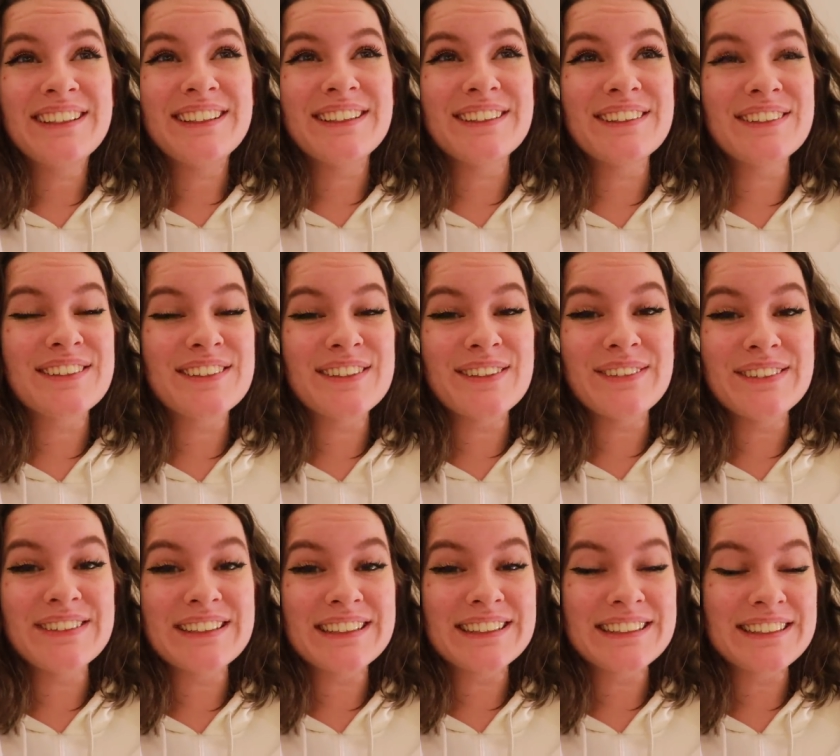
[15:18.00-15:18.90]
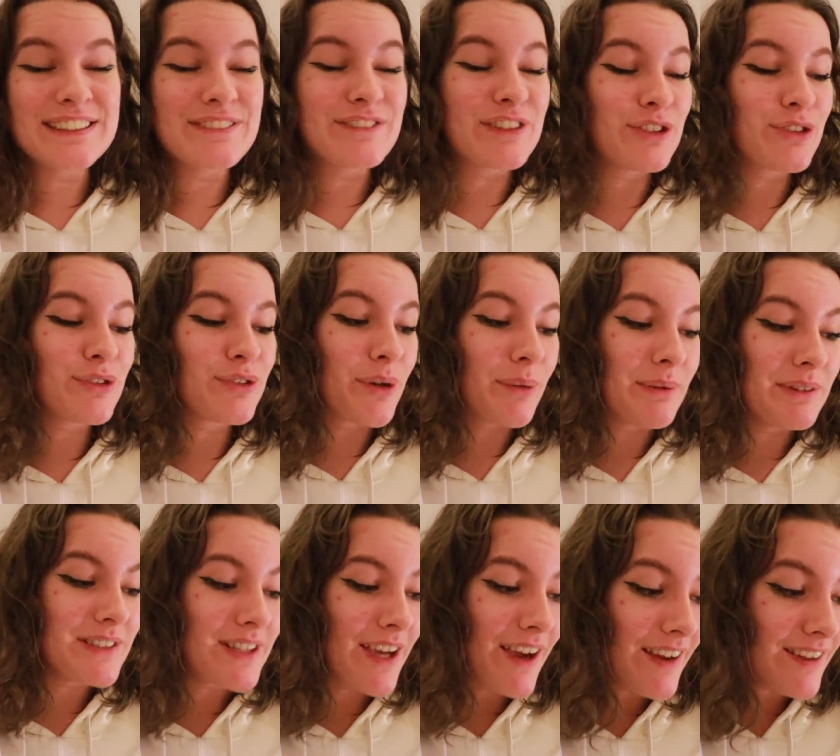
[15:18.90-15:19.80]
It's so addictive and so
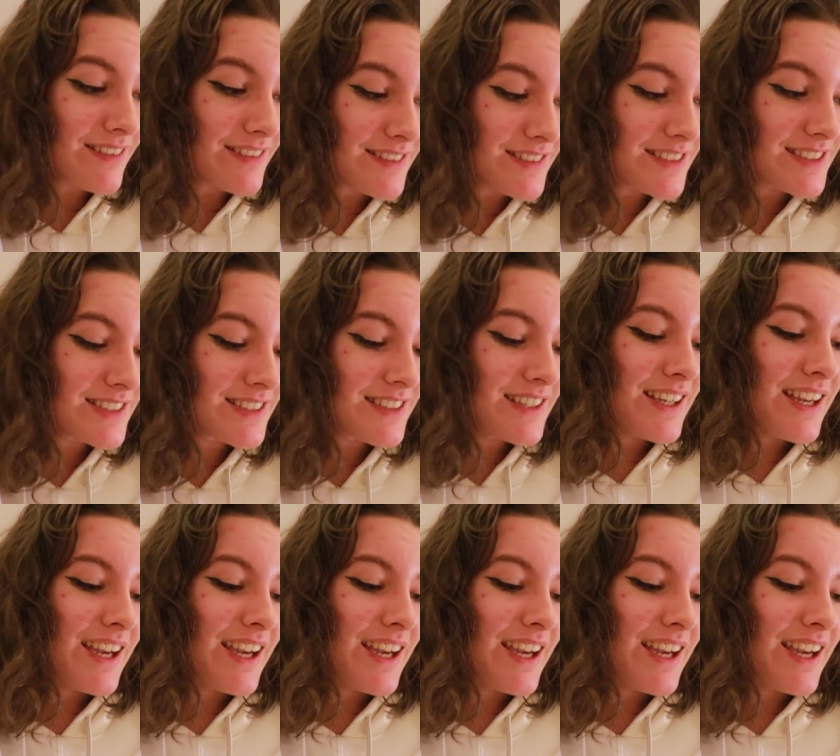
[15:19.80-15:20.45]
intense.